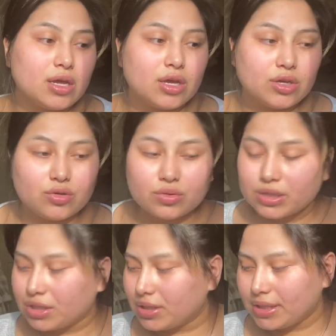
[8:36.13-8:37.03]

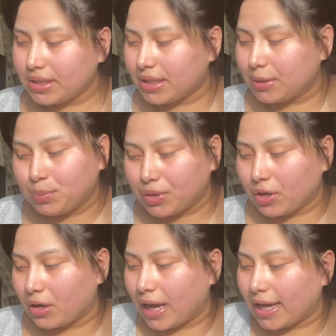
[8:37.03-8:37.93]
literally can put
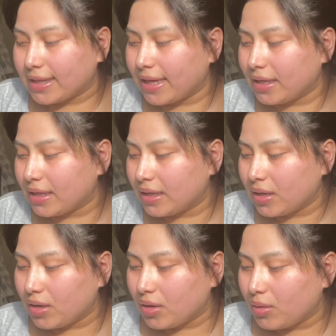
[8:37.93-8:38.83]
on highlight
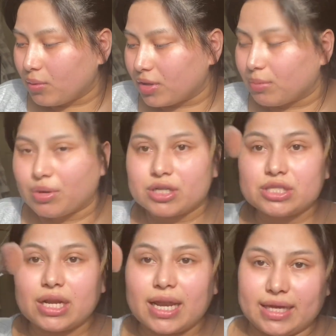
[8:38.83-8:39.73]
with a brush
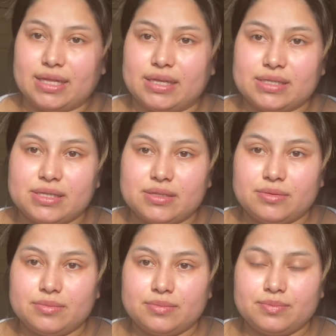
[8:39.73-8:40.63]
like this,
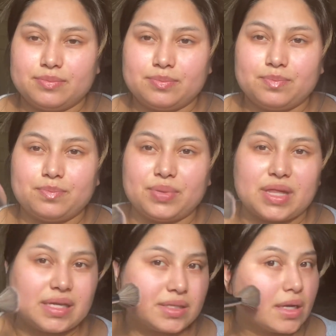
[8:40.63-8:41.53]
but
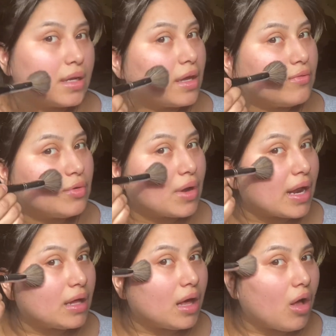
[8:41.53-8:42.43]
that's gonna give you kind
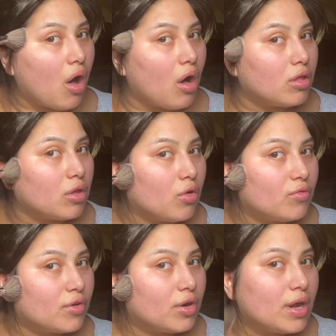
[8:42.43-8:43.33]
of all
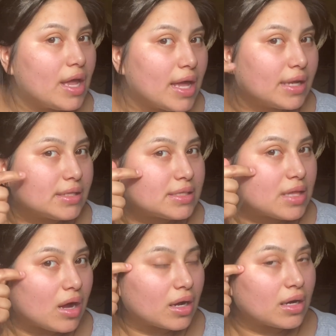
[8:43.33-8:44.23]
over, and it's
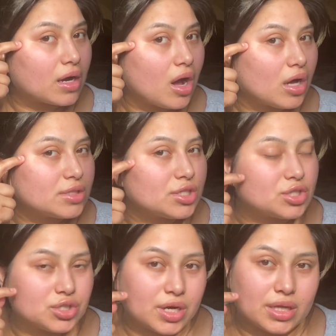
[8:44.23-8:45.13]
not gonna
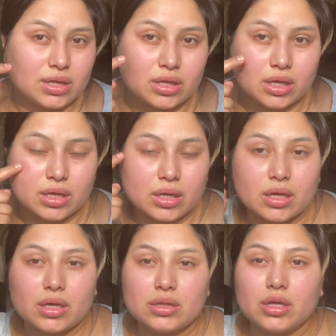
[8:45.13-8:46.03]
concentrate the
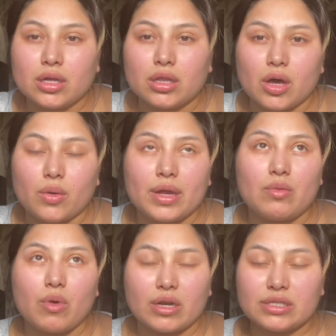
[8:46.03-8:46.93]
glow in
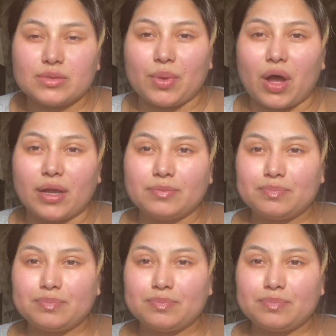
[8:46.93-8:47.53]
one spot.